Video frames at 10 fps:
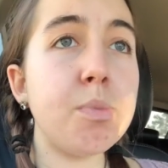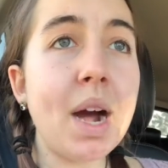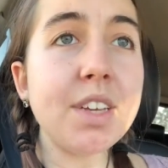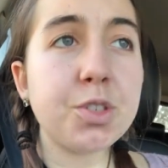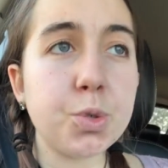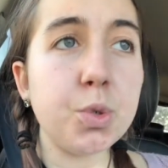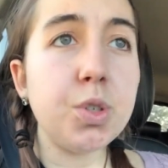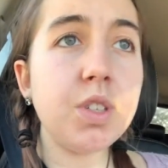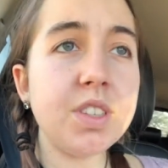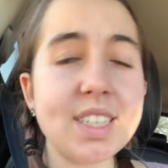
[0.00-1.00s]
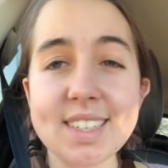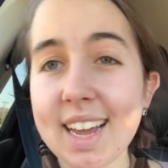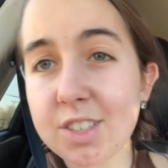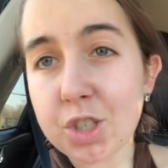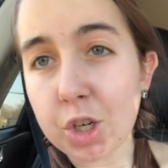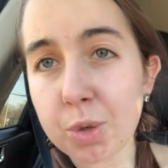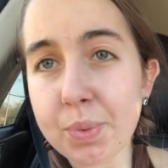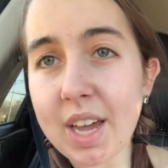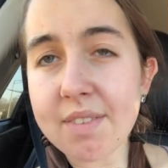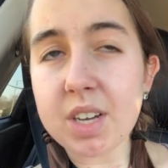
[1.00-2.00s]
For my school, this next term
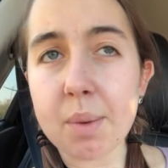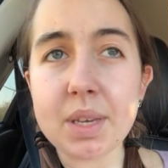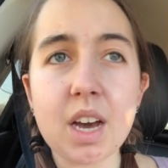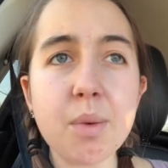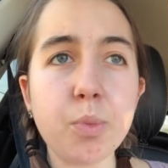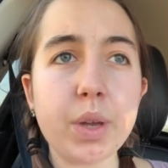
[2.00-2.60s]
we have coming up,